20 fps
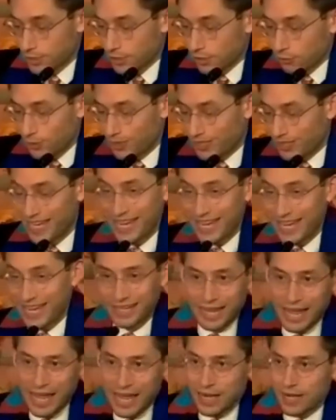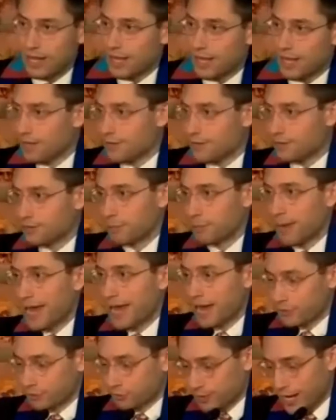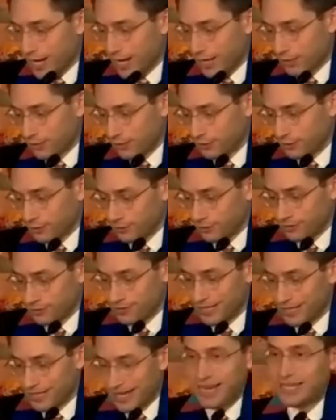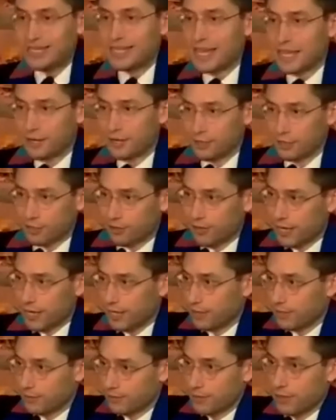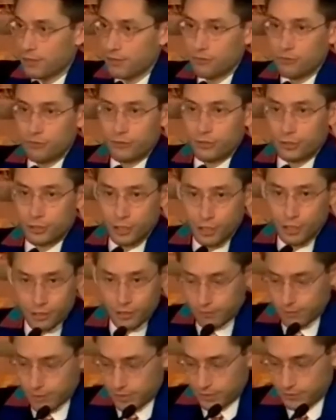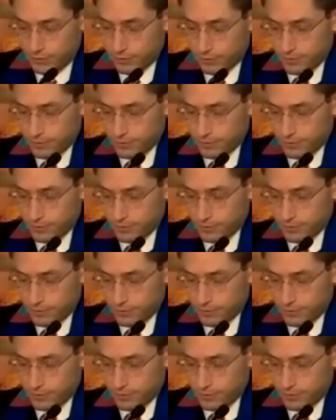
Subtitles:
We can't lionize the past radicals and denigrate the current ones.